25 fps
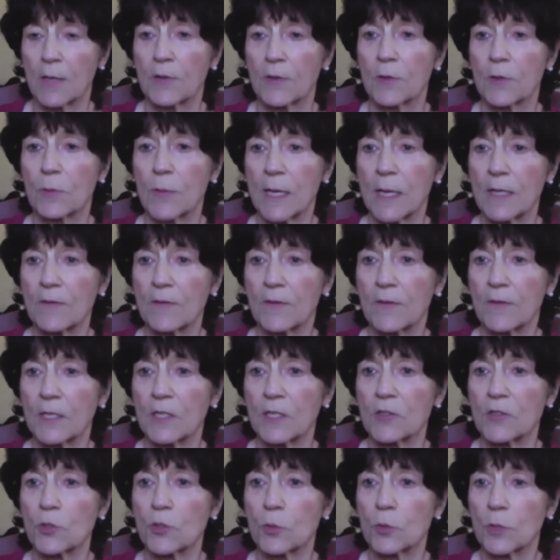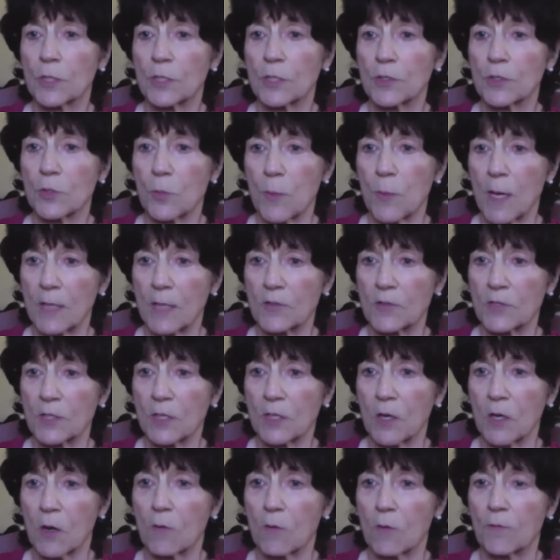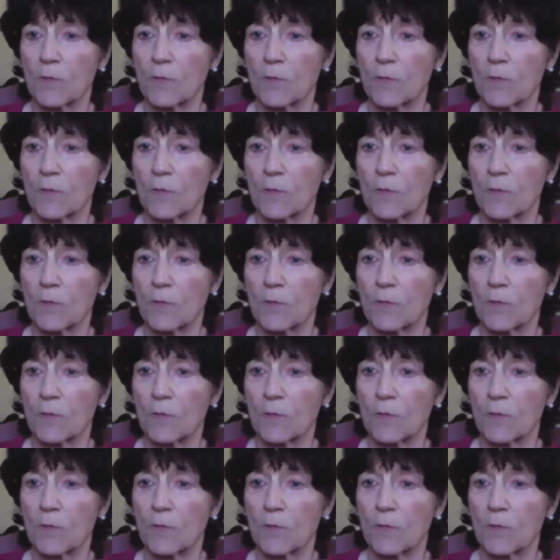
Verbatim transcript: the rate of uninsured in New Mexico